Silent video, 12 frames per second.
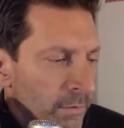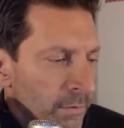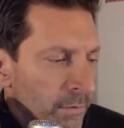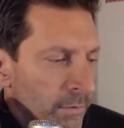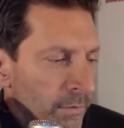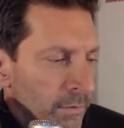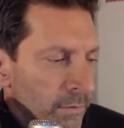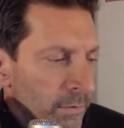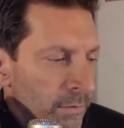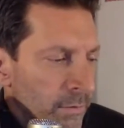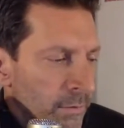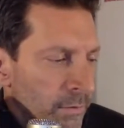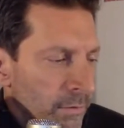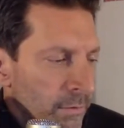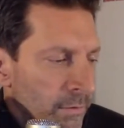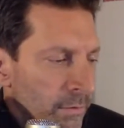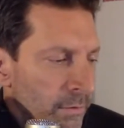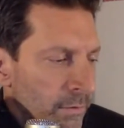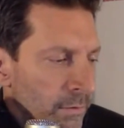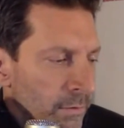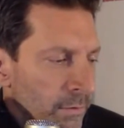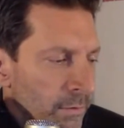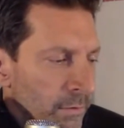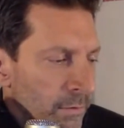
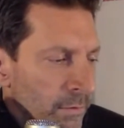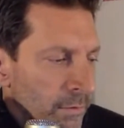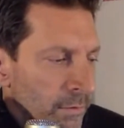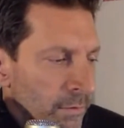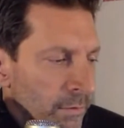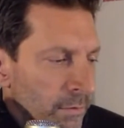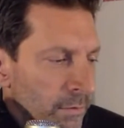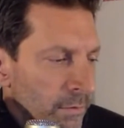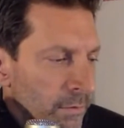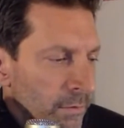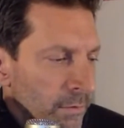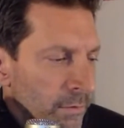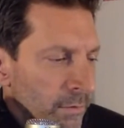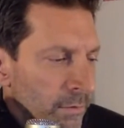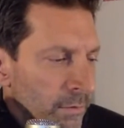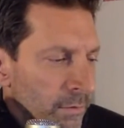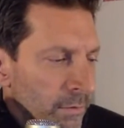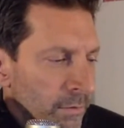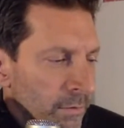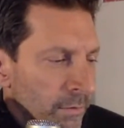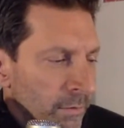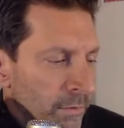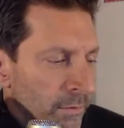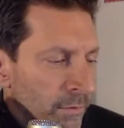
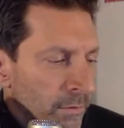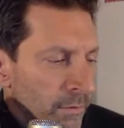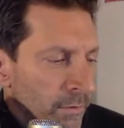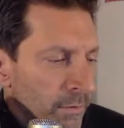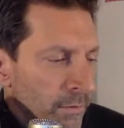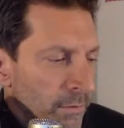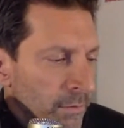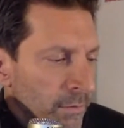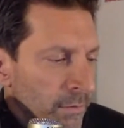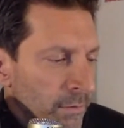(not speaking)